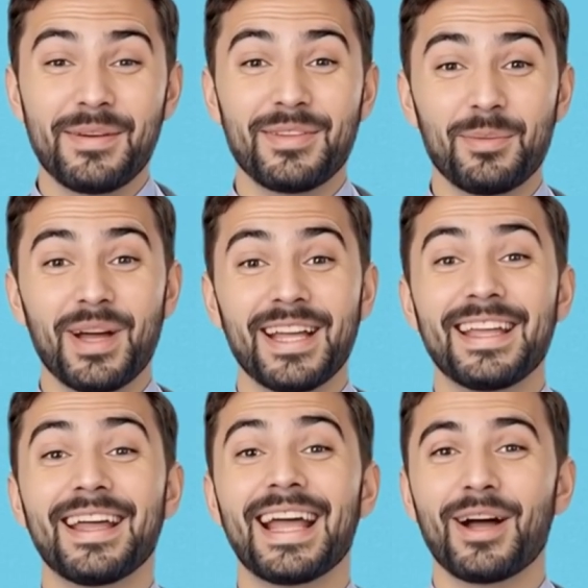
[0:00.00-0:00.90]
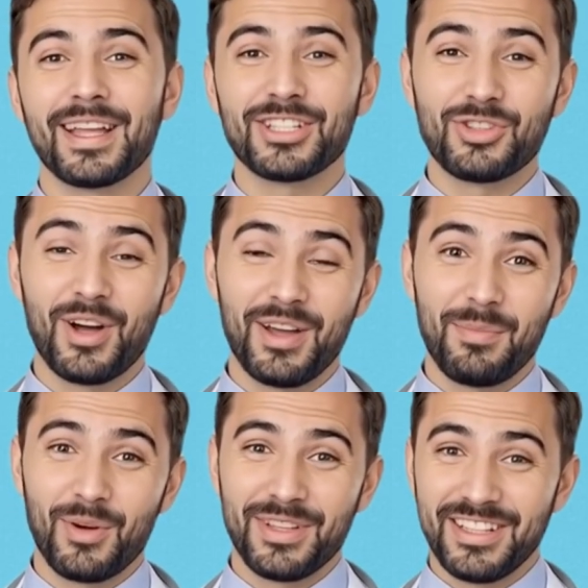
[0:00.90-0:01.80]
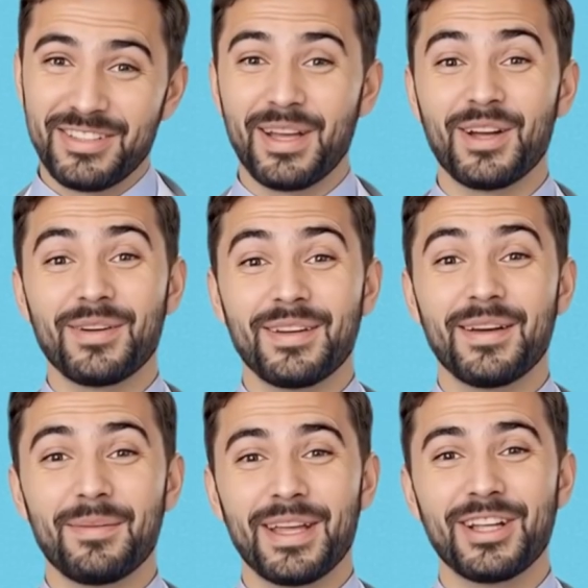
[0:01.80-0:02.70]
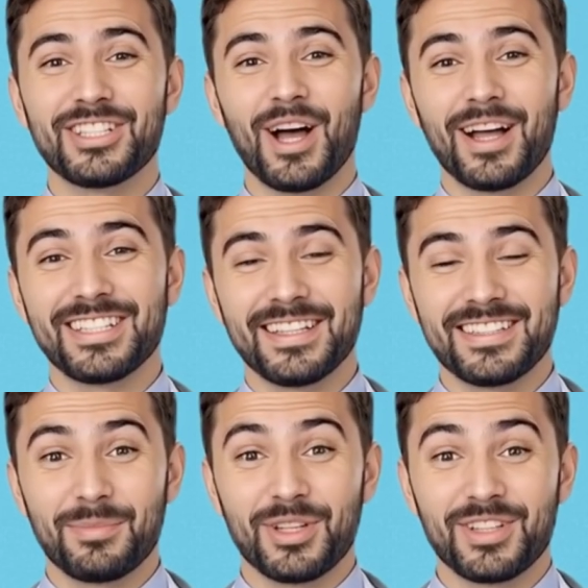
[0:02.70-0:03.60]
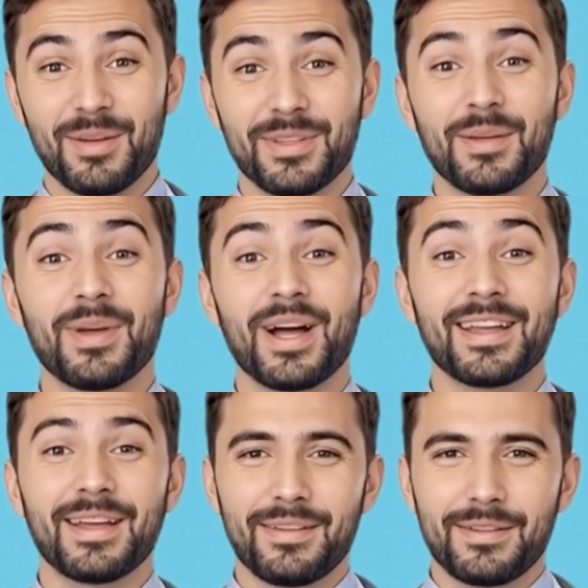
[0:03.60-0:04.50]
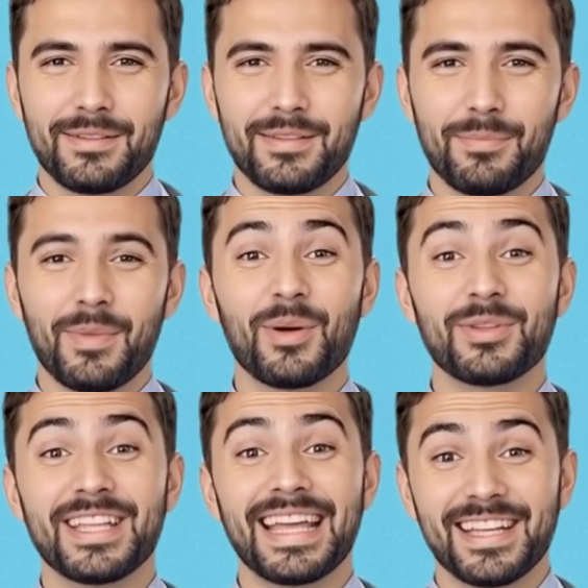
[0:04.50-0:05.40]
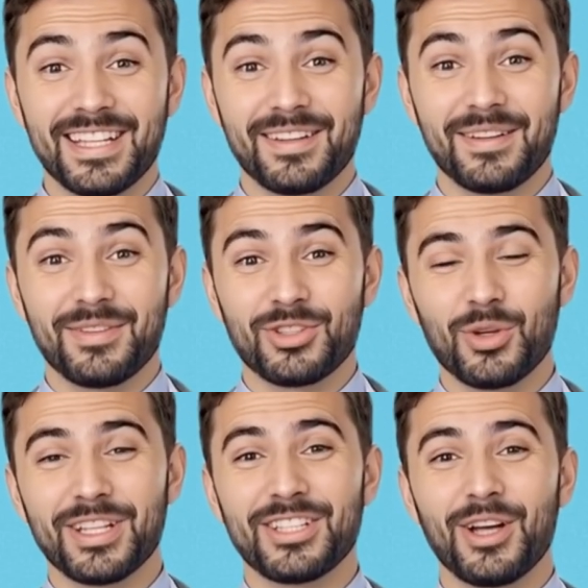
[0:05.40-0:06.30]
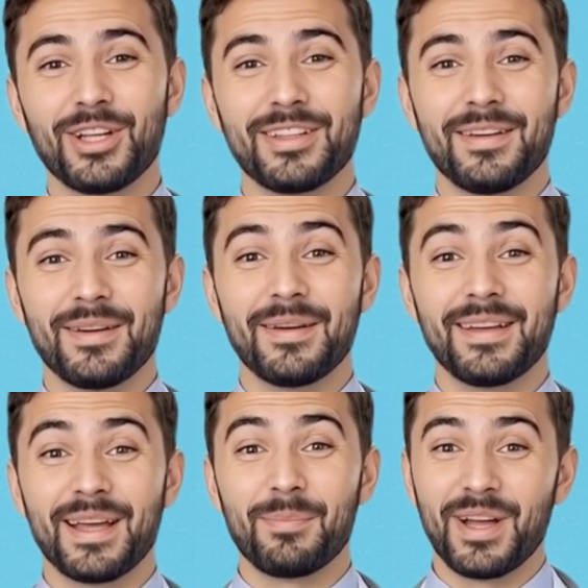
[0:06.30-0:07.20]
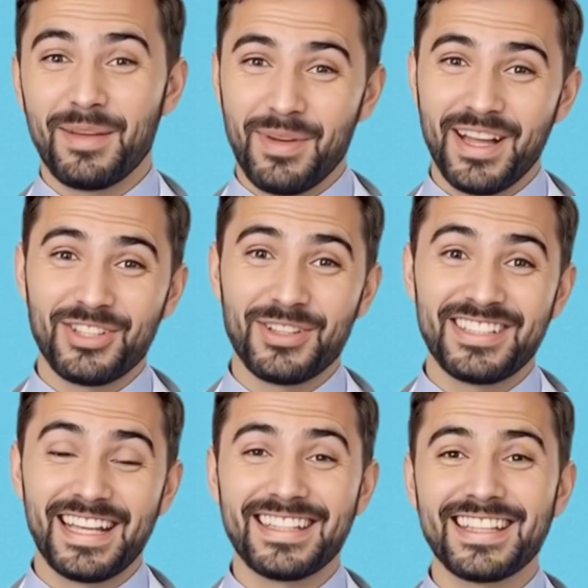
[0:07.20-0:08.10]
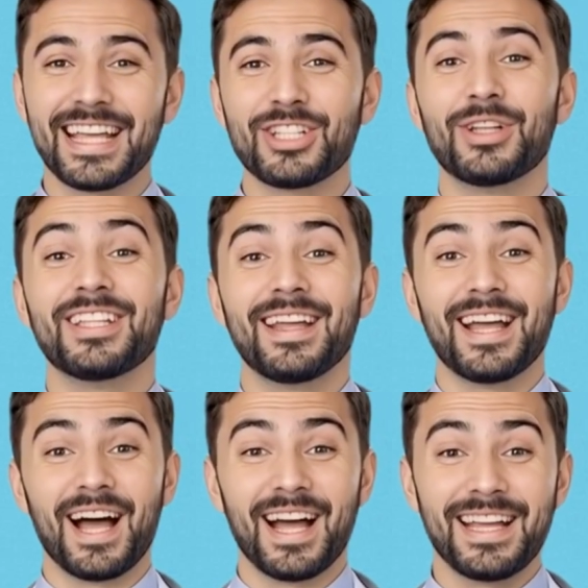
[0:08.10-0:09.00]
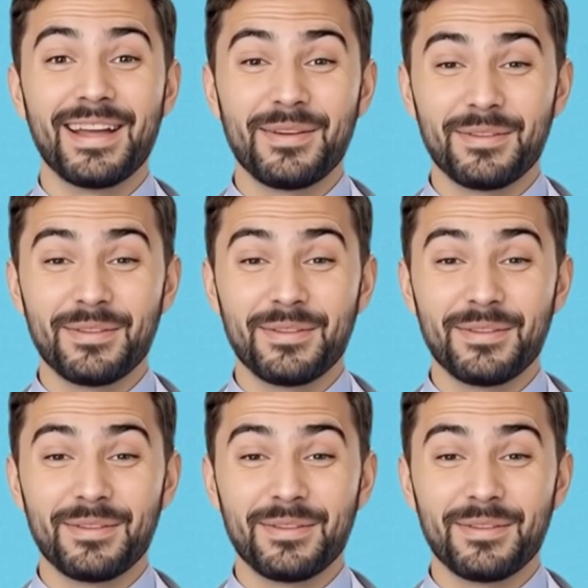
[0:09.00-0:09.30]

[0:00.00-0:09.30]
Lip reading: The breath can carry a strong ammonia smell because toxins build up in the blood. Bones ache, joints hurt, and blood pressure stays dangerously high.